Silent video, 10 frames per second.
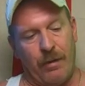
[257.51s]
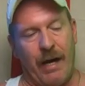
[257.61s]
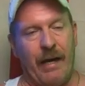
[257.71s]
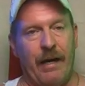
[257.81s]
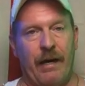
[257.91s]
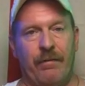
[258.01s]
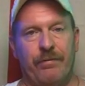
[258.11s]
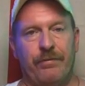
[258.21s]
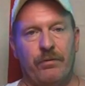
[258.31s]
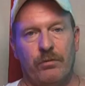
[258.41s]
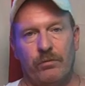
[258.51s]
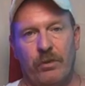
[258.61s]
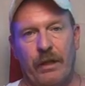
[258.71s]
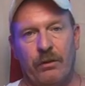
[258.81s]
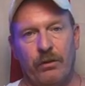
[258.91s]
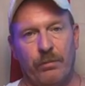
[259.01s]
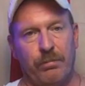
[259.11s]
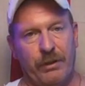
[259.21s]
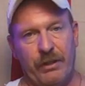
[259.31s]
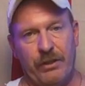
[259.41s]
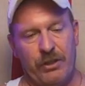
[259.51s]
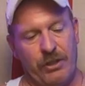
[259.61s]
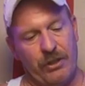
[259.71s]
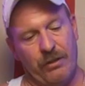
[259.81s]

I have regular bleach.